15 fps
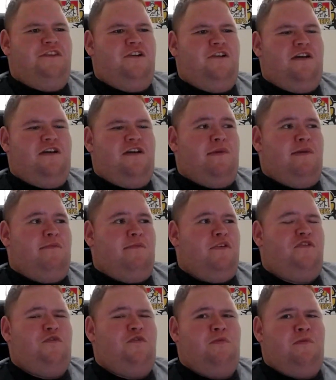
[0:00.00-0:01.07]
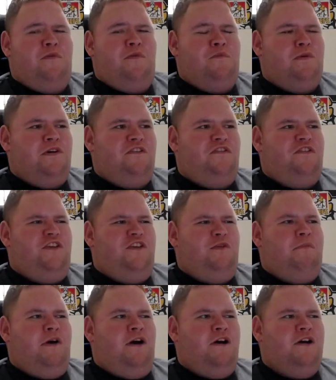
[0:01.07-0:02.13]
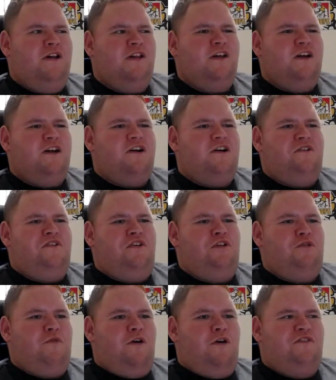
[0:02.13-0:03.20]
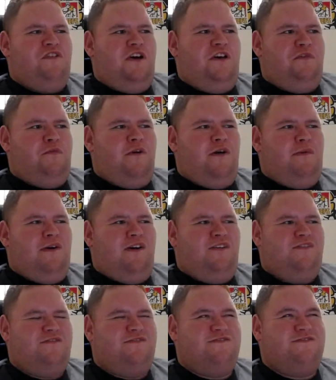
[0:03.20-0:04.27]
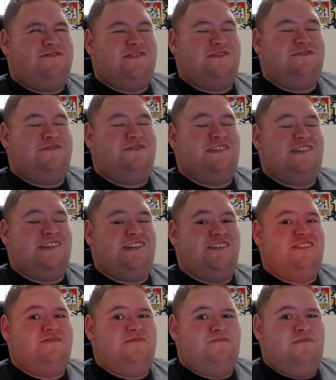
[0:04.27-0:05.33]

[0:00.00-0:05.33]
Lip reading: I haven't made my Super Bowl picks yet, but I'll go the Waratahs by about 15.